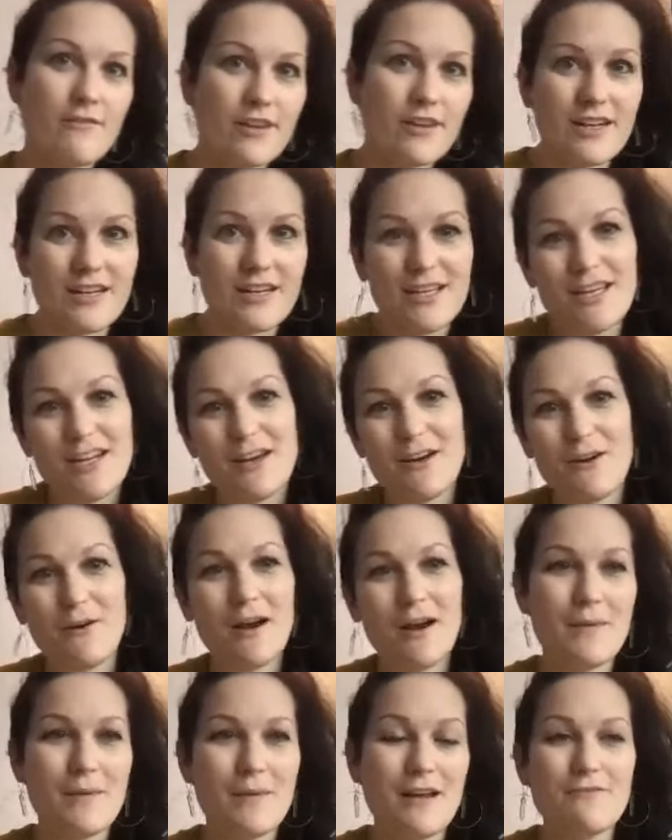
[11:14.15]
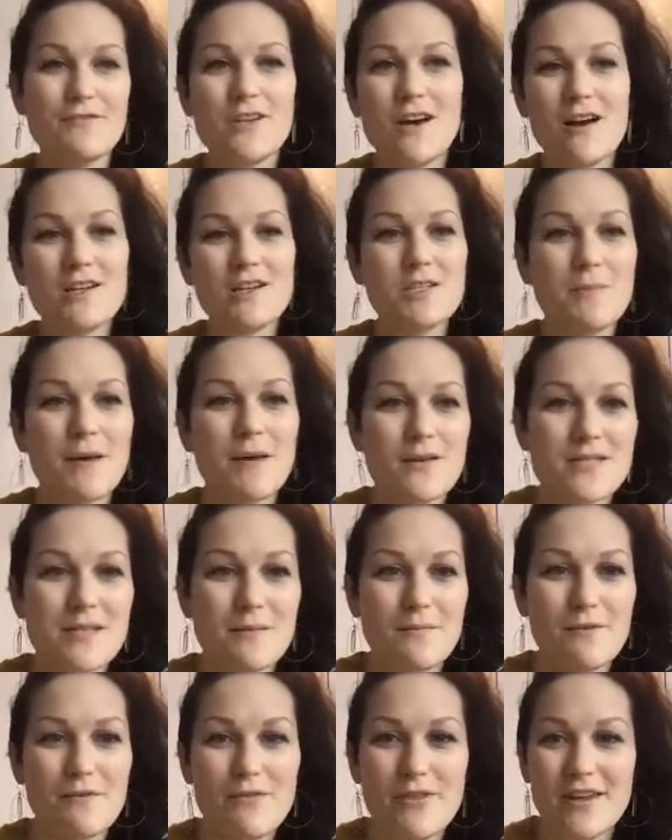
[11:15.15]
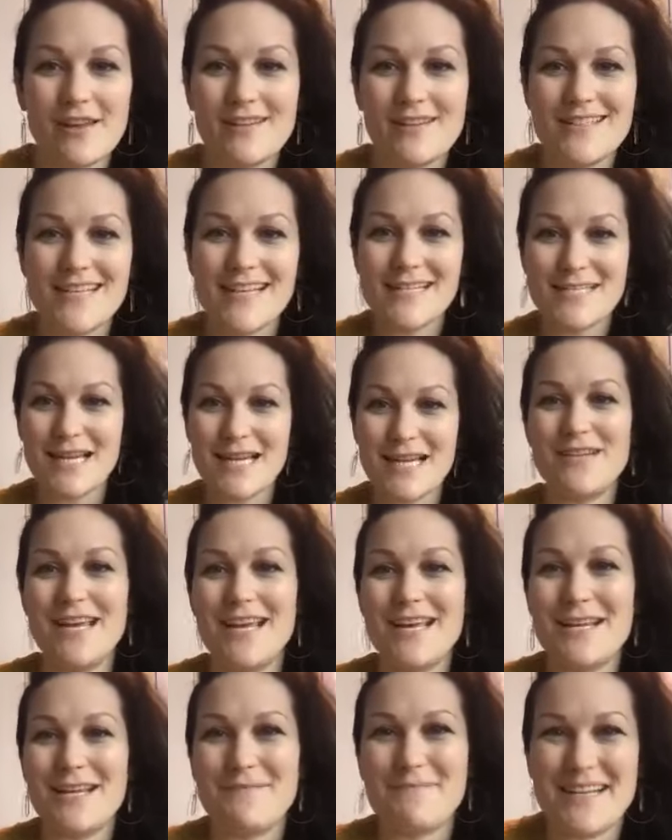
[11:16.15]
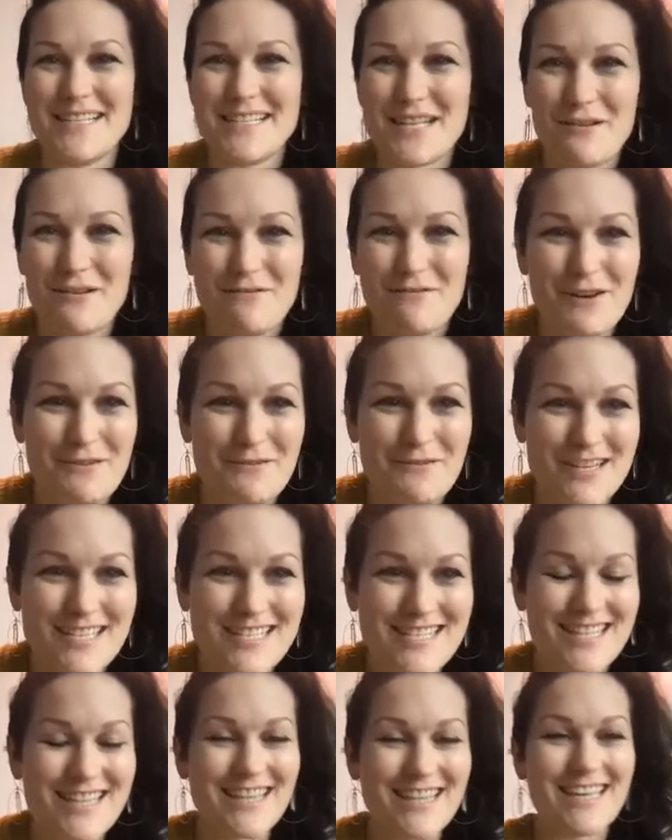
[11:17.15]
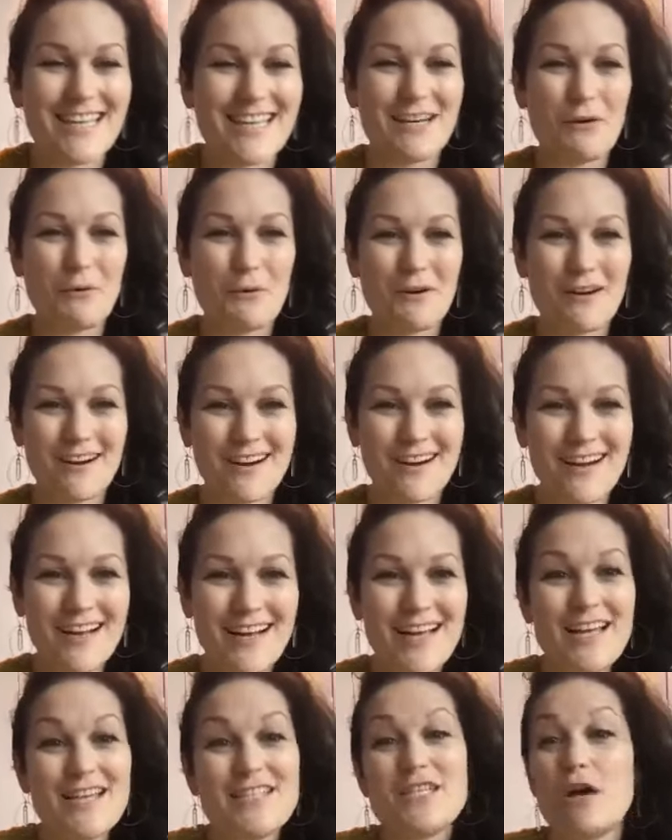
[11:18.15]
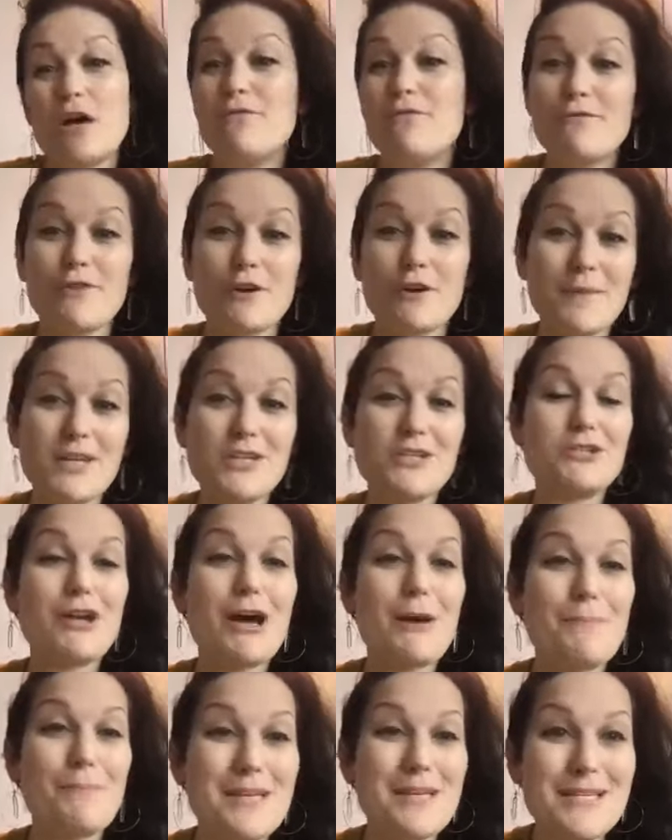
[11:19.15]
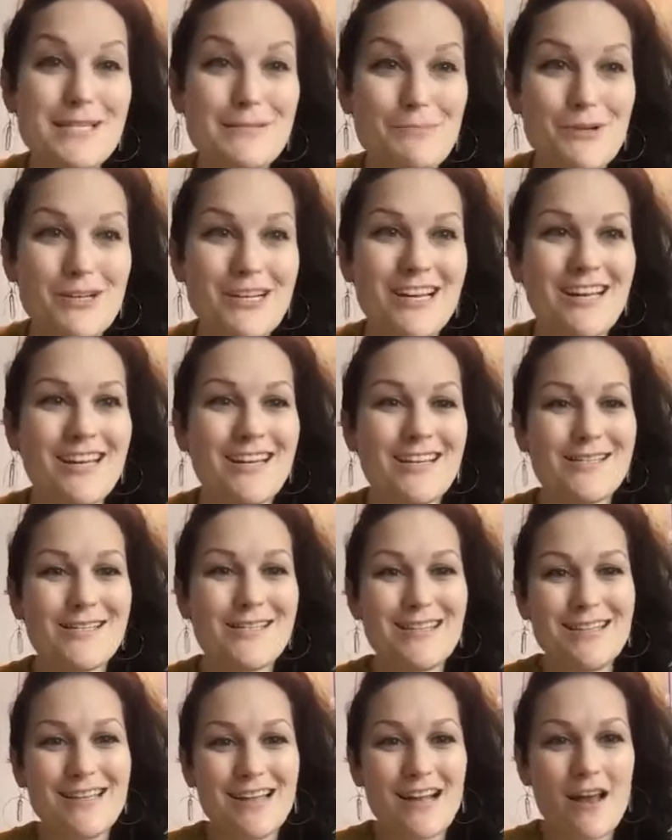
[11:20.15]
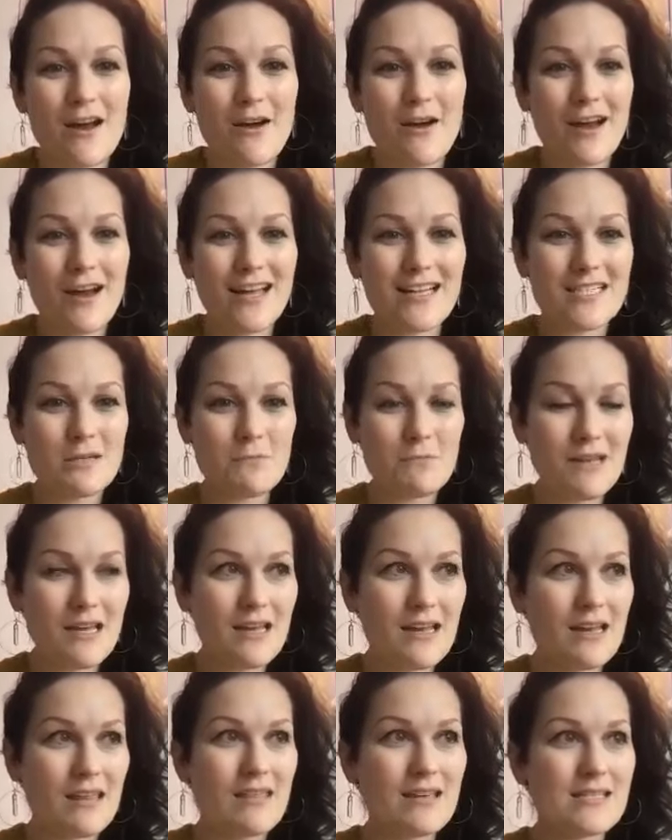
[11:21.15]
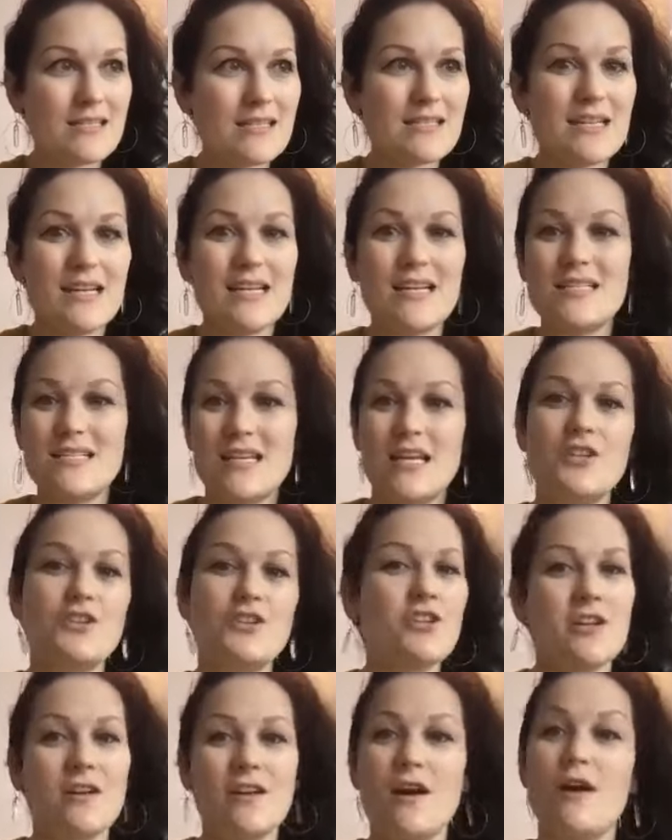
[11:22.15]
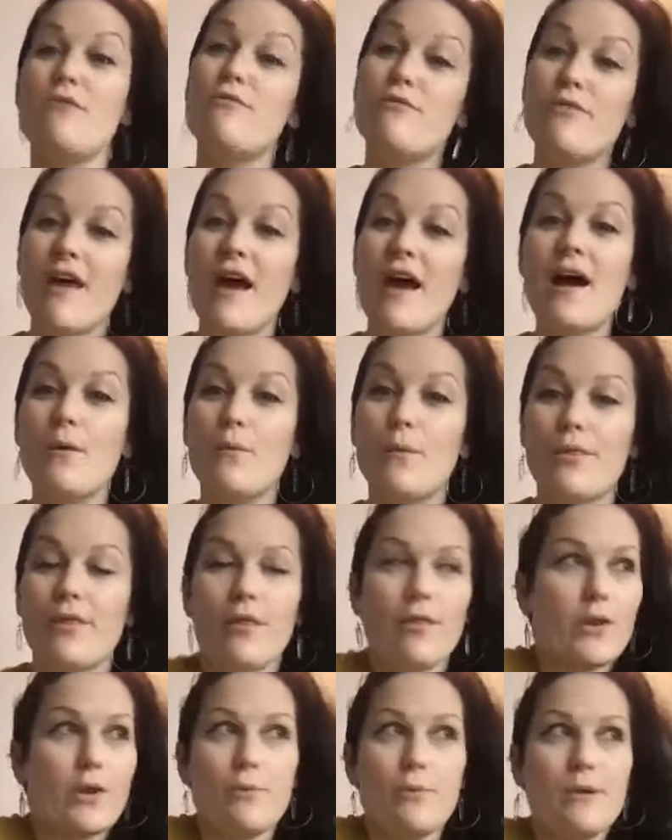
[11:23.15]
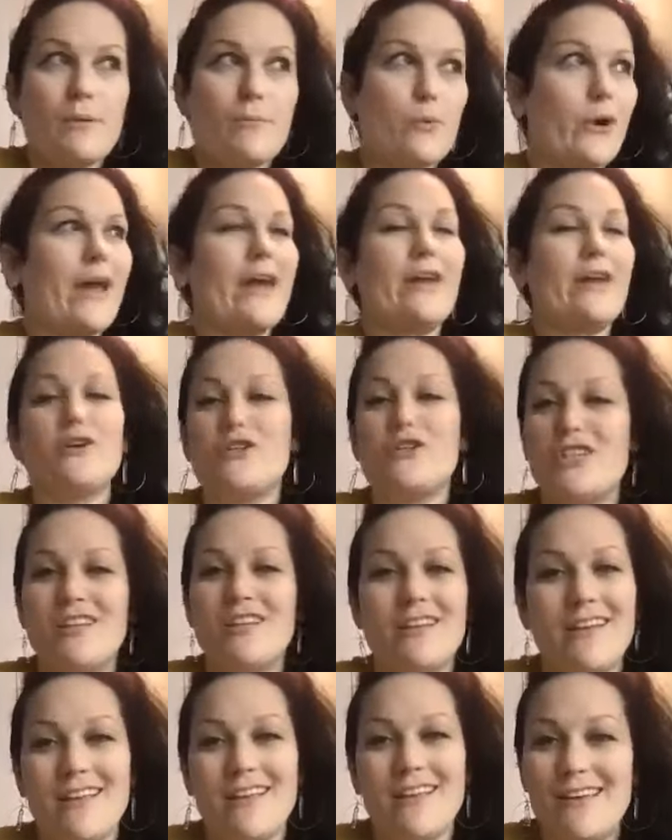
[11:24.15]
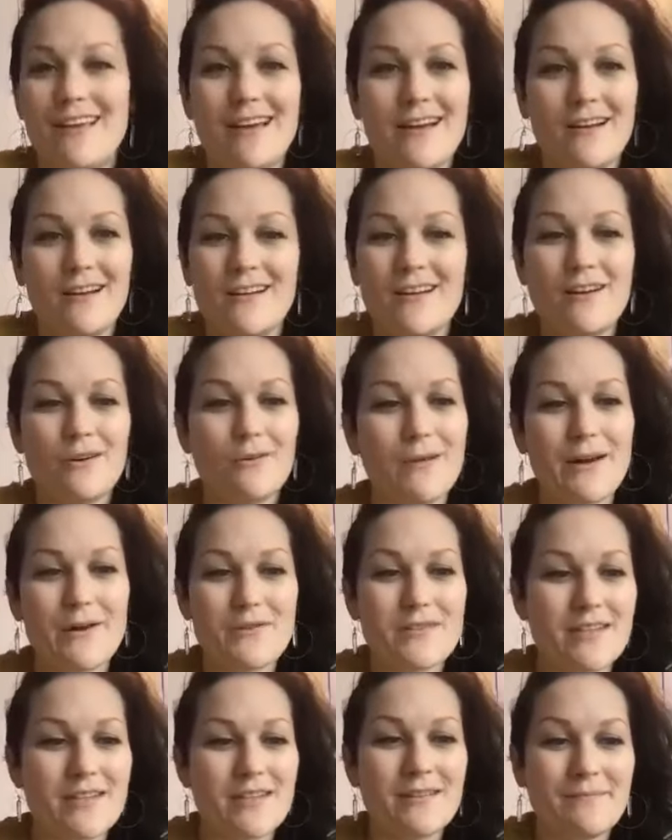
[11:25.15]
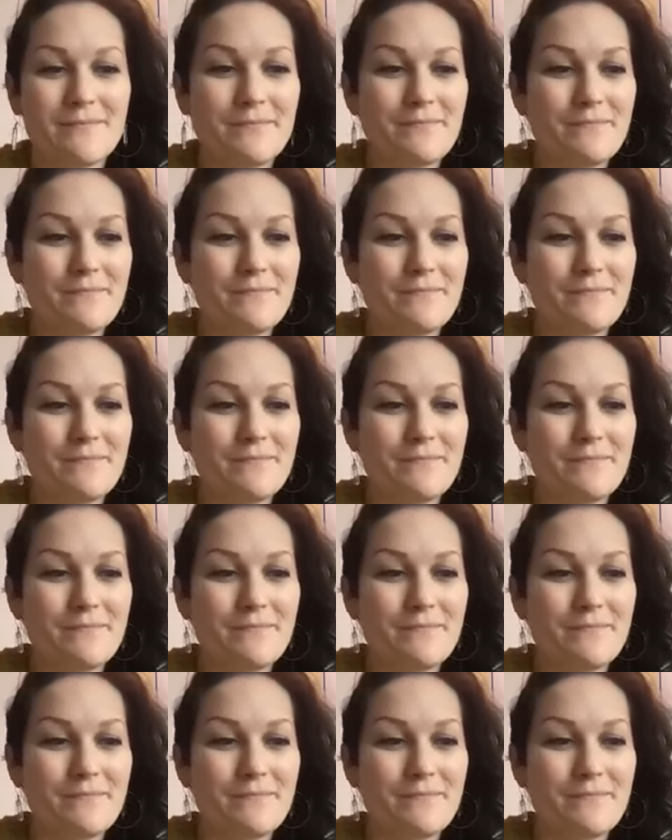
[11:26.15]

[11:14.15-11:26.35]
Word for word: And, you know, I mean, I've talked about some of the dates I've taken myself on recently or self affirming shopping sprees, you know, and to me, this is an extension of that with a little bit more energy in the air around it.